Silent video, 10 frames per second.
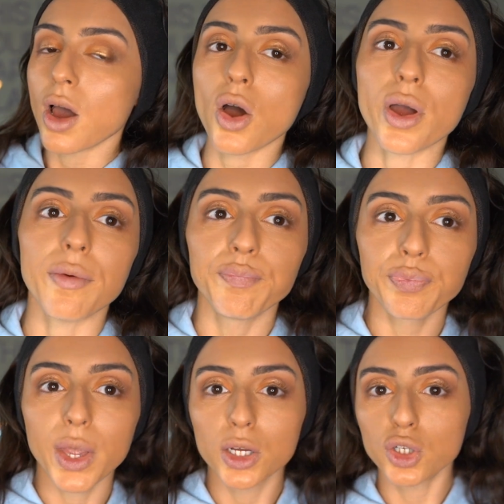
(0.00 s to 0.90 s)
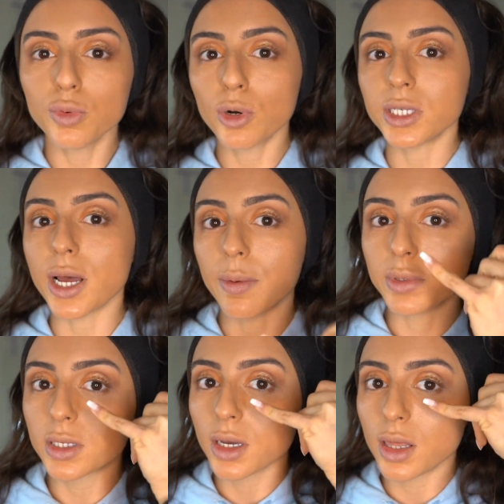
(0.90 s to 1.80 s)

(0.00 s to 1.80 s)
Okay, 2 more steps.